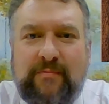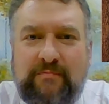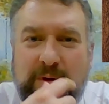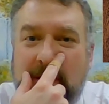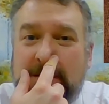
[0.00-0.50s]

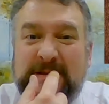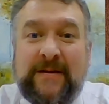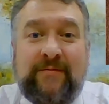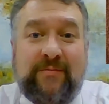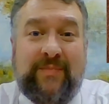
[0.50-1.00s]
books
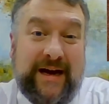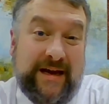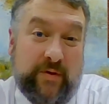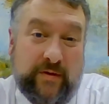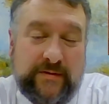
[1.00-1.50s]
of the
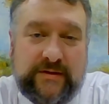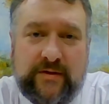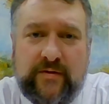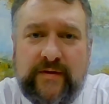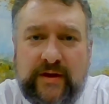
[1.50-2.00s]
Bible.
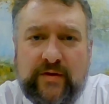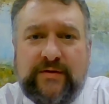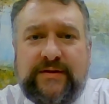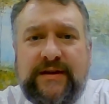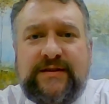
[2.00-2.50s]
So in the
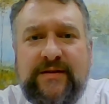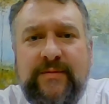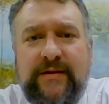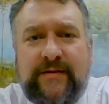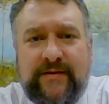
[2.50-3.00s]
Old
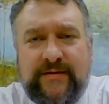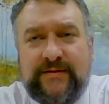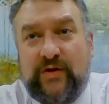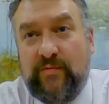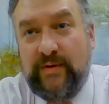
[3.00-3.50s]
Testament, there
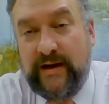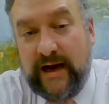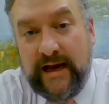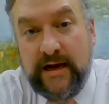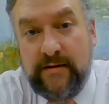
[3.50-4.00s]
is
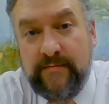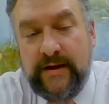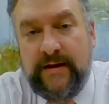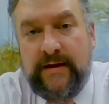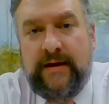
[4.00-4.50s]
Obadiah.
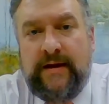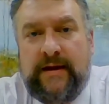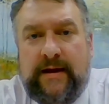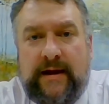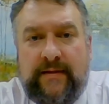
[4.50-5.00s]

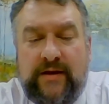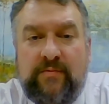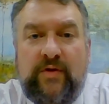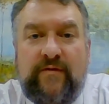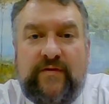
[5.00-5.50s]
Then
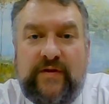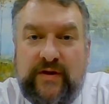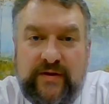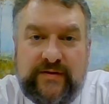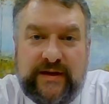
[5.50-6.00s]
you move to the
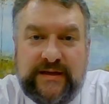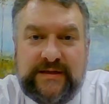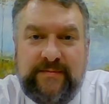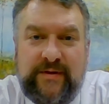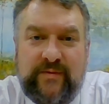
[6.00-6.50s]
New
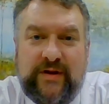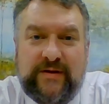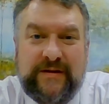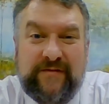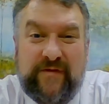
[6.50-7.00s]
Testament. We
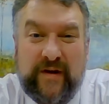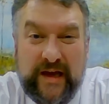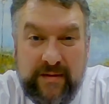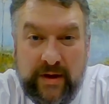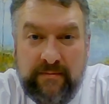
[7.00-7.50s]
looked at
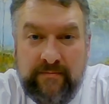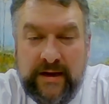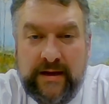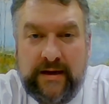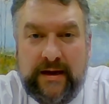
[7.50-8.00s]
Philemon.
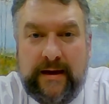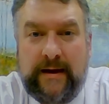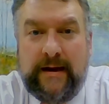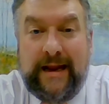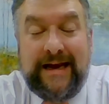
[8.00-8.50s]

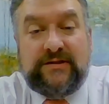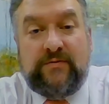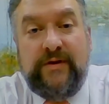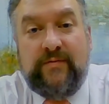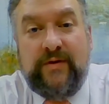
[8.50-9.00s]

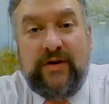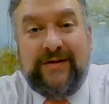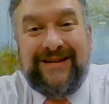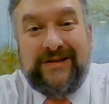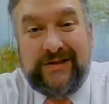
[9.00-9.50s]
Last week we
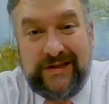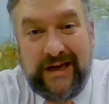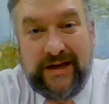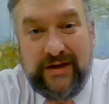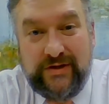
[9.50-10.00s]
looked at
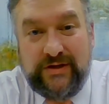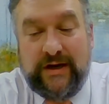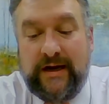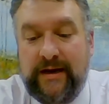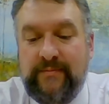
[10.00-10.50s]
2
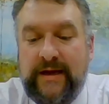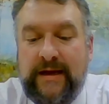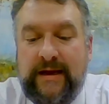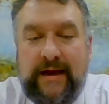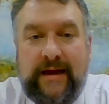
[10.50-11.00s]
John.
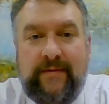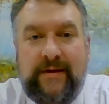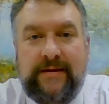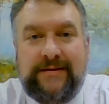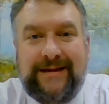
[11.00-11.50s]
And
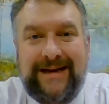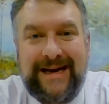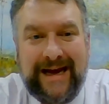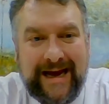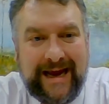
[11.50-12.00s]
then
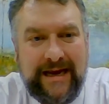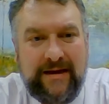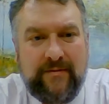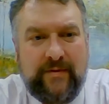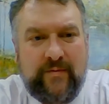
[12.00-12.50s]

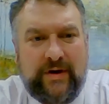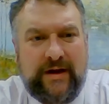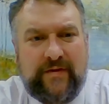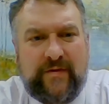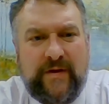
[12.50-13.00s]
tonight we
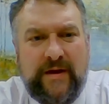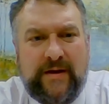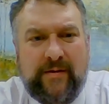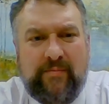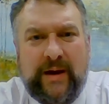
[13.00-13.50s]
want to
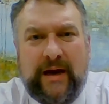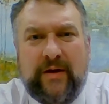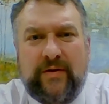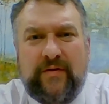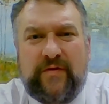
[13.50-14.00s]
think
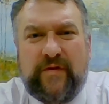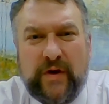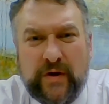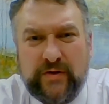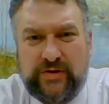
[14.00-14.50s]
about
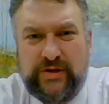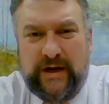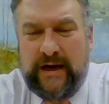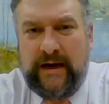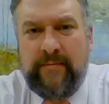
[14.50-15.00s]
3
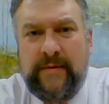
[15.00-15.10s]
John.